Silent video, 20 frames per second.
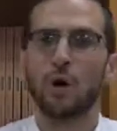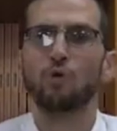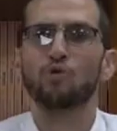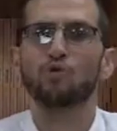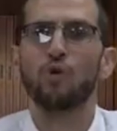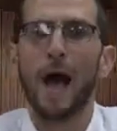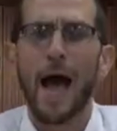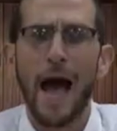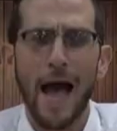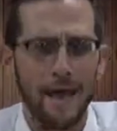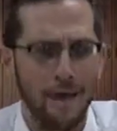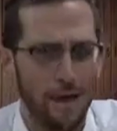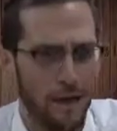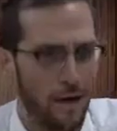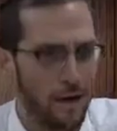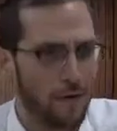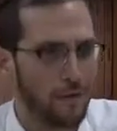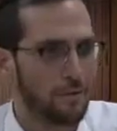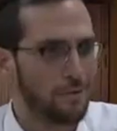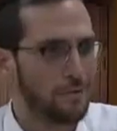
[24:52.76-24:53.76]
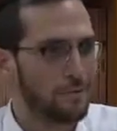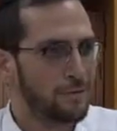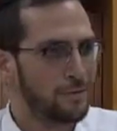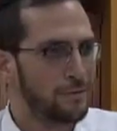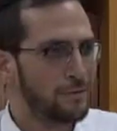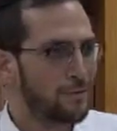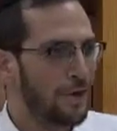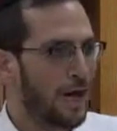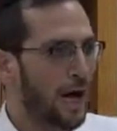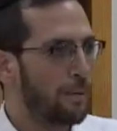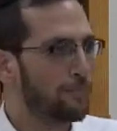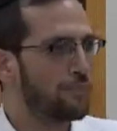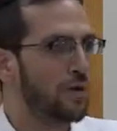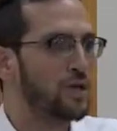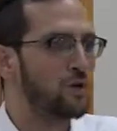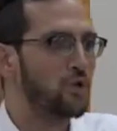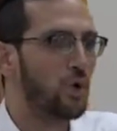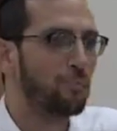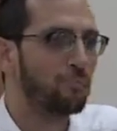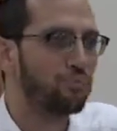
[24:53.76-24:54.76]
a raya. I'll
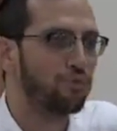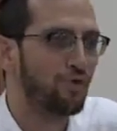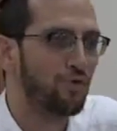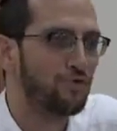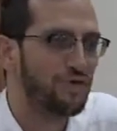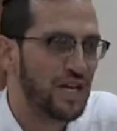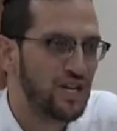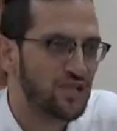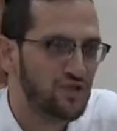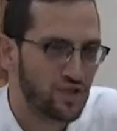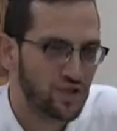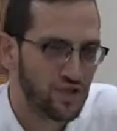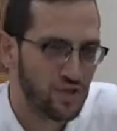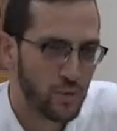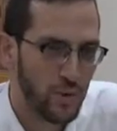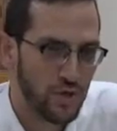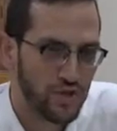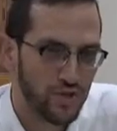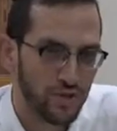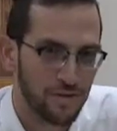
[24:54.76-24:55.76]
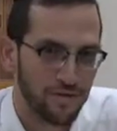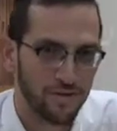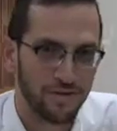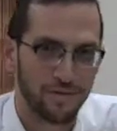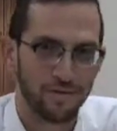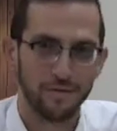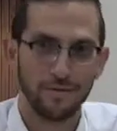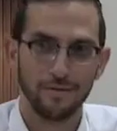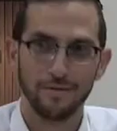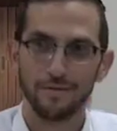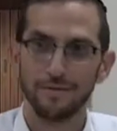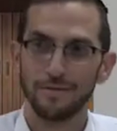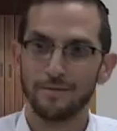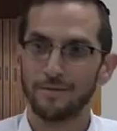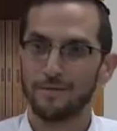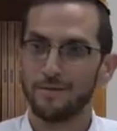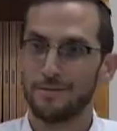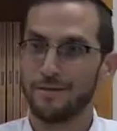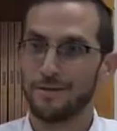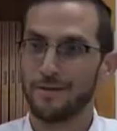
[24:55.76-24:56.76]
bring you a proof that you should switch it.
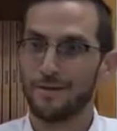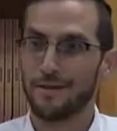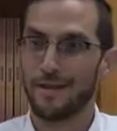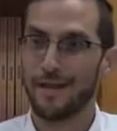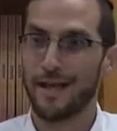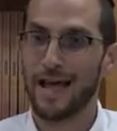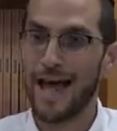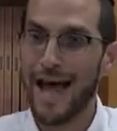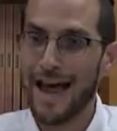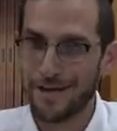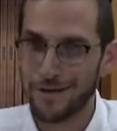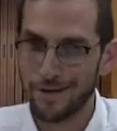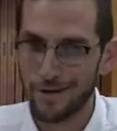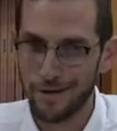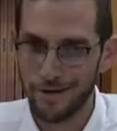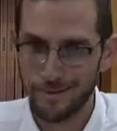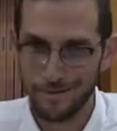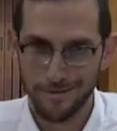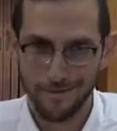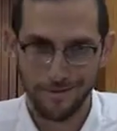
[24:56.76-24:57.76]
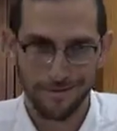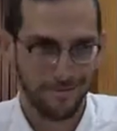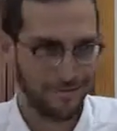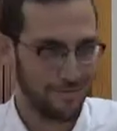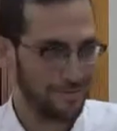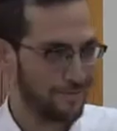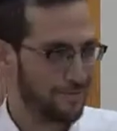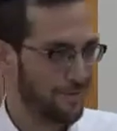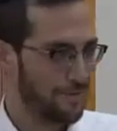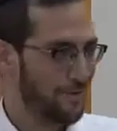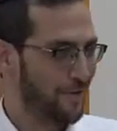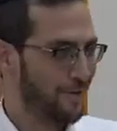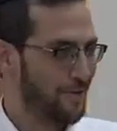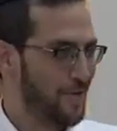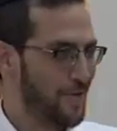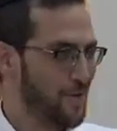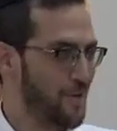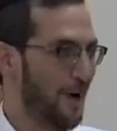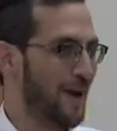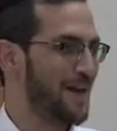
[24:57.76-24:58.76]
Chanukah.
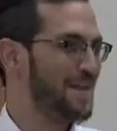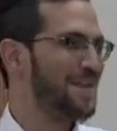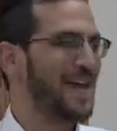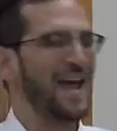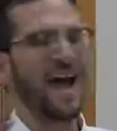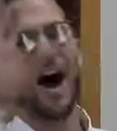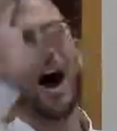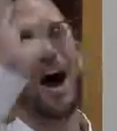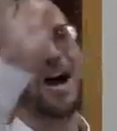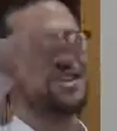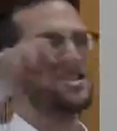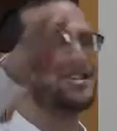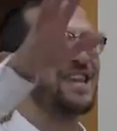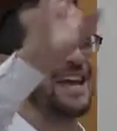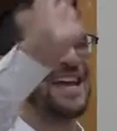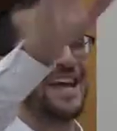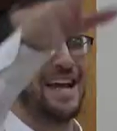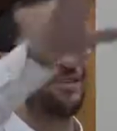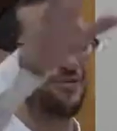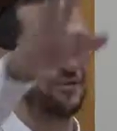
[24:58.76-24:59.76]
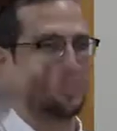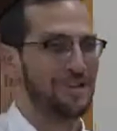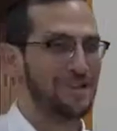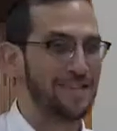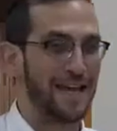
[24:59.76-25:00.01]
You want to say, oh, just like candles all the